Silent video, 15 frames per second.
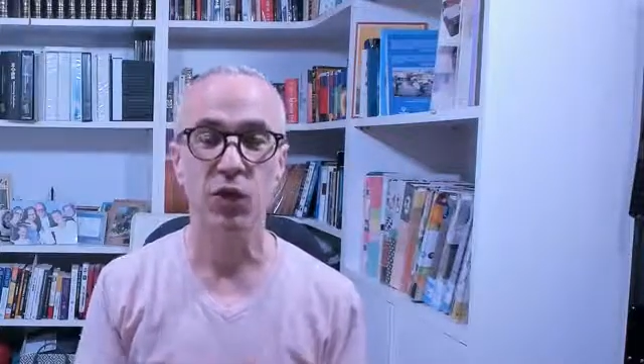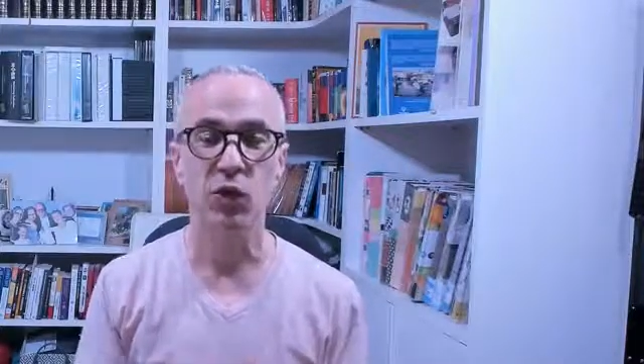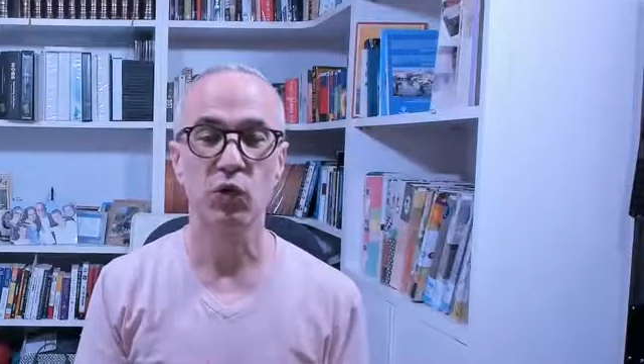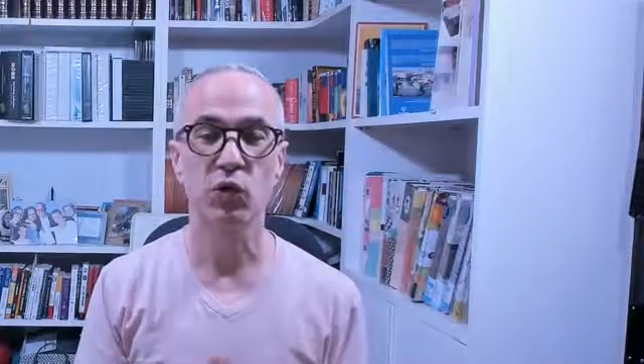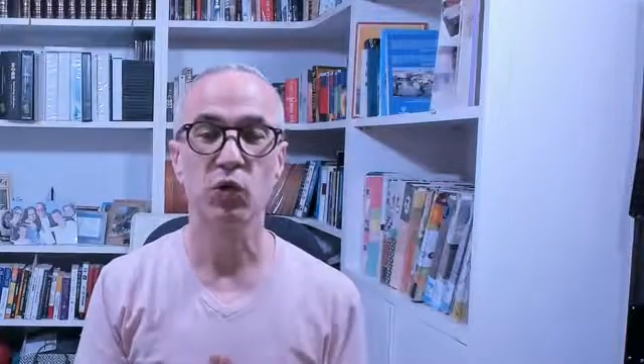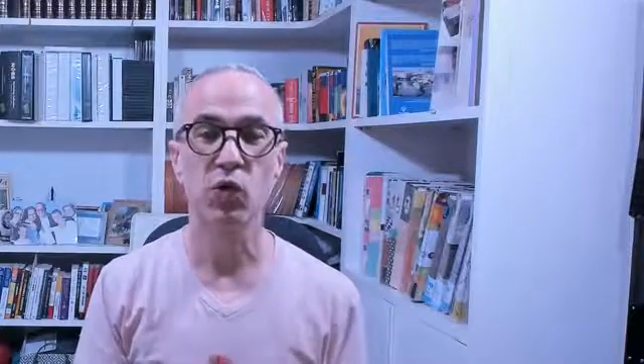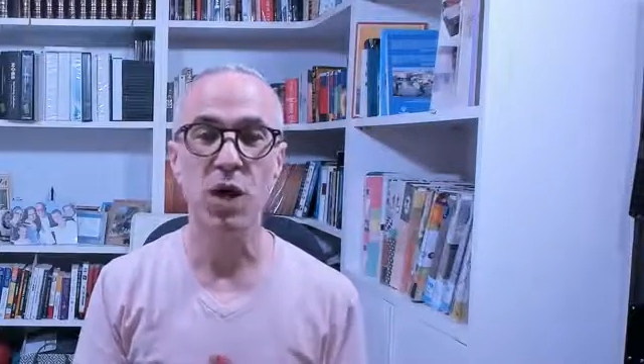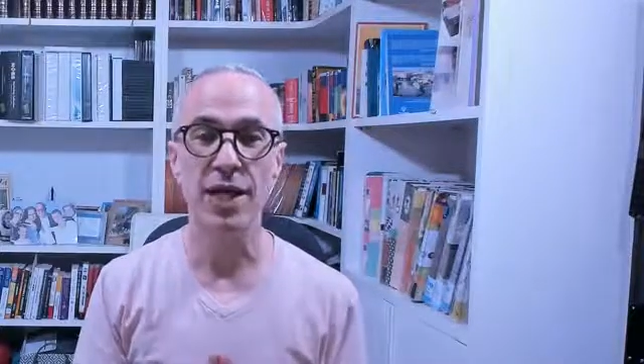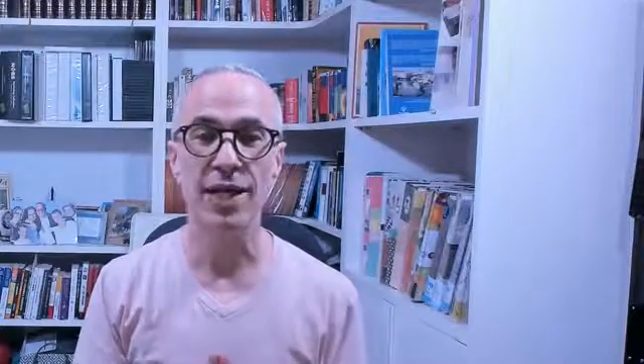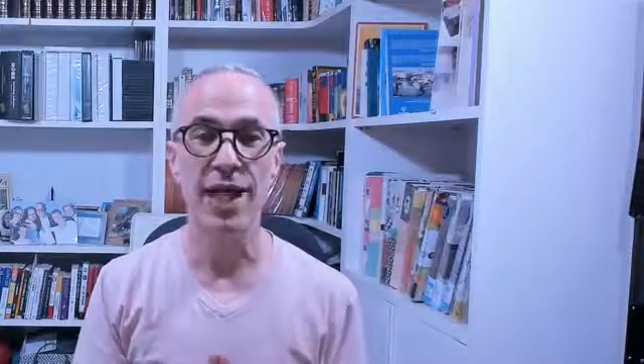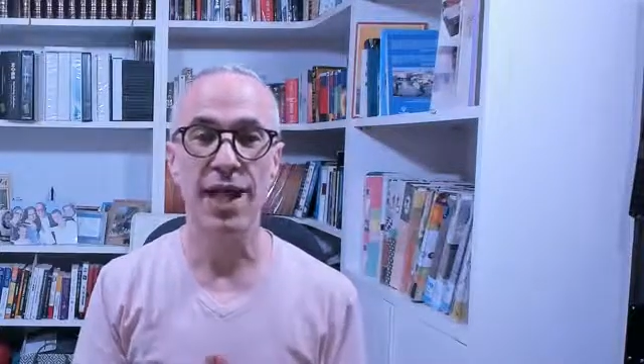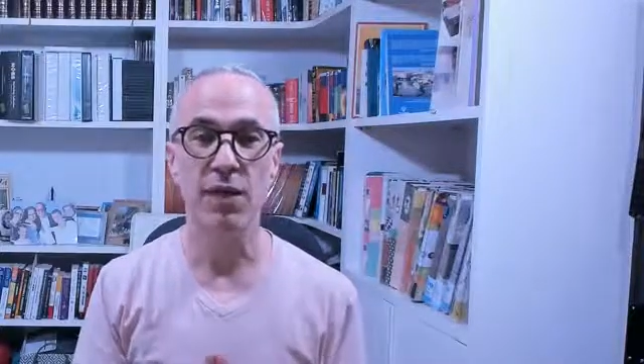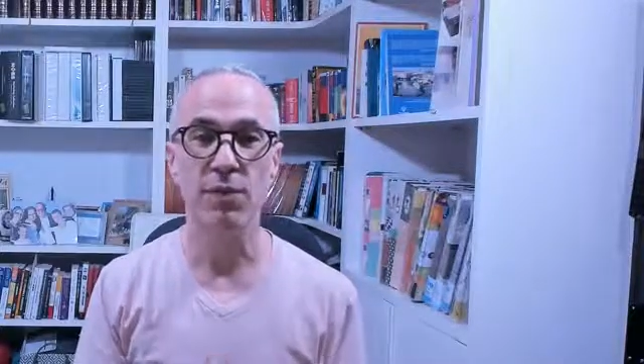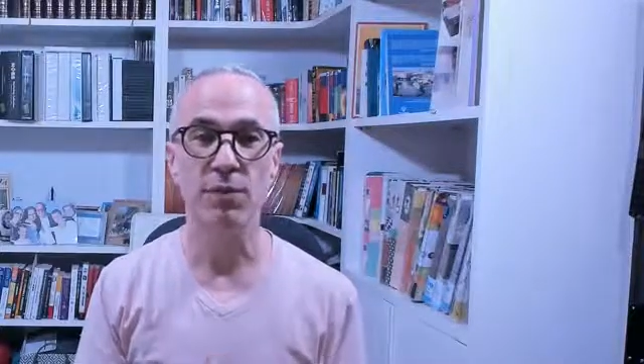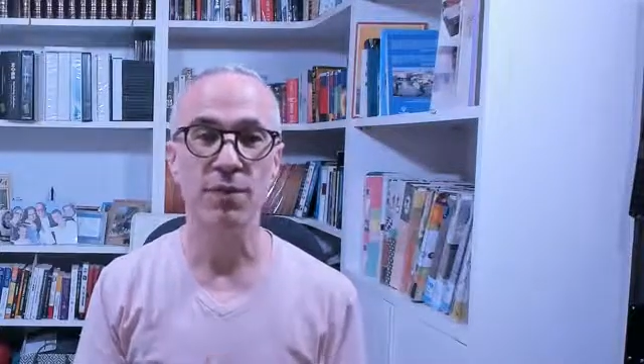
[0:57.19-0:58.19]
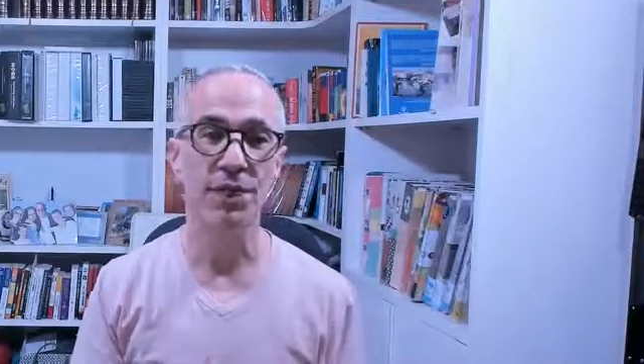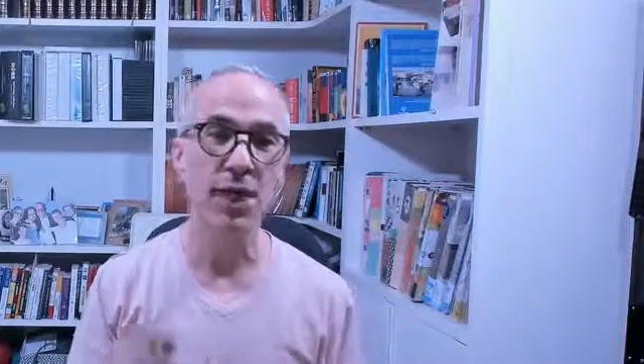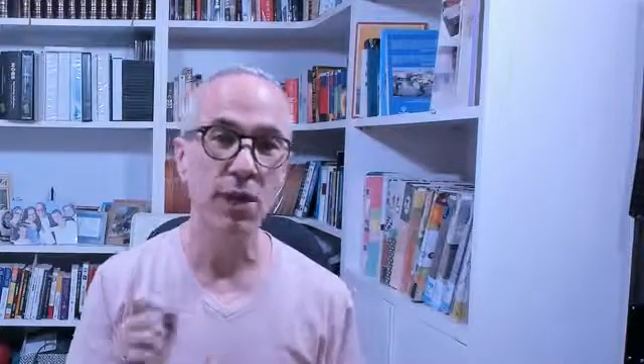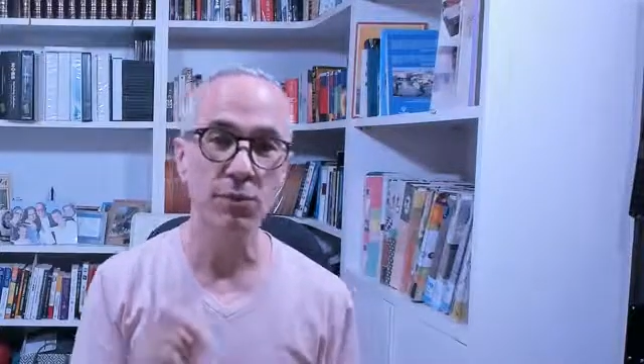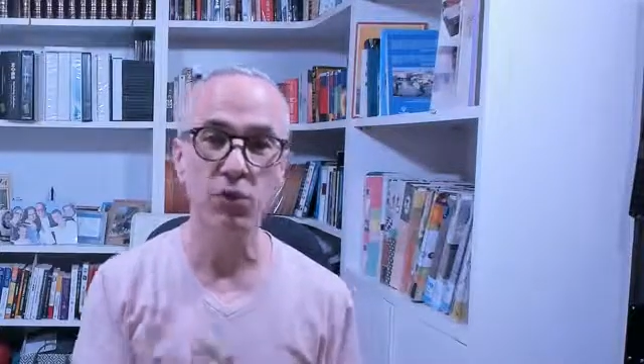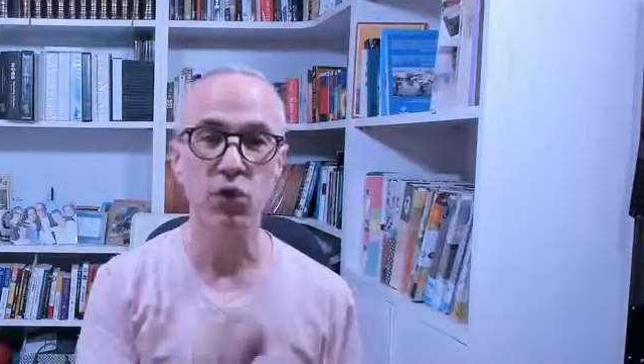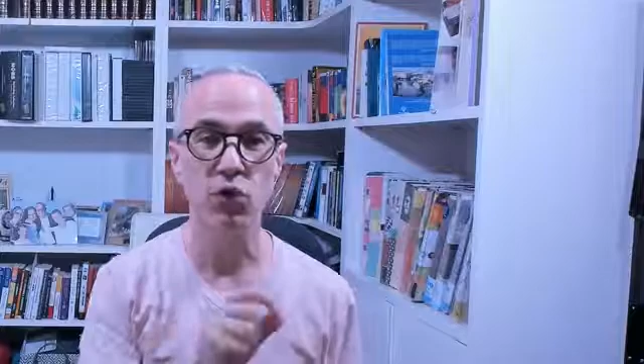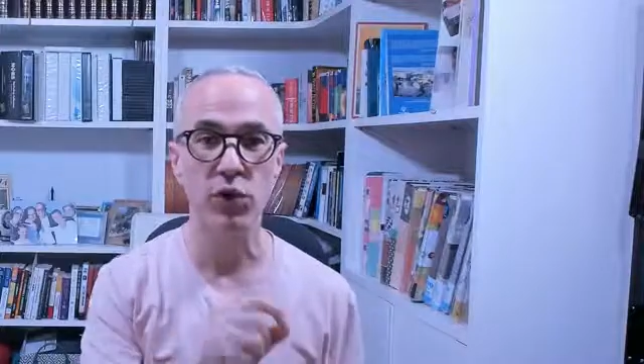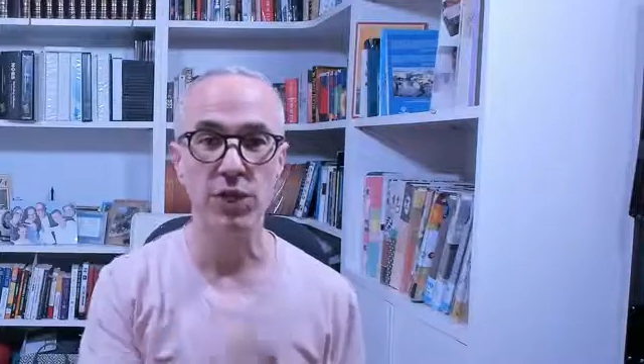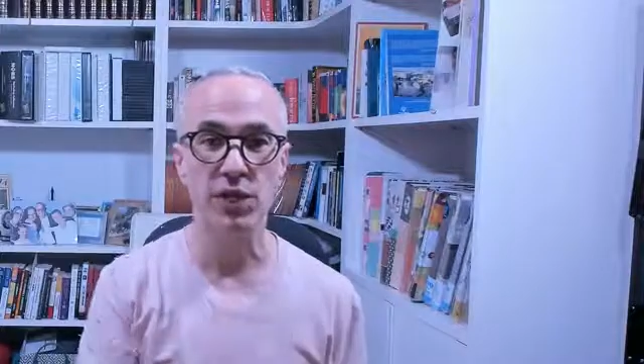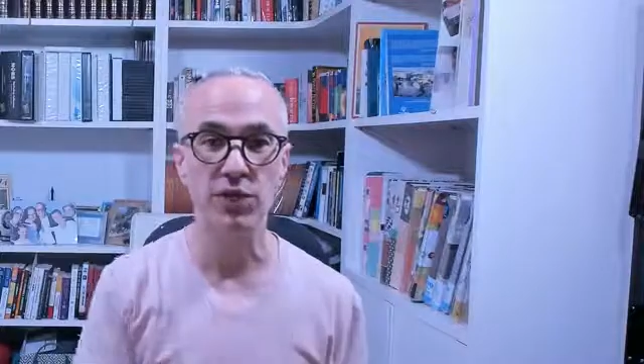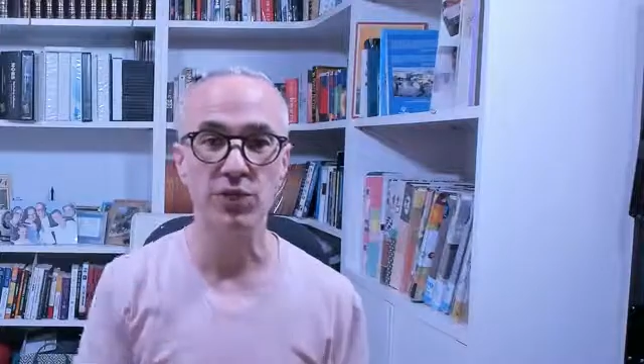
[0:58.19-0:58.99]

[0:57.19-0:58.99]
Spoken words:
Right now, come join us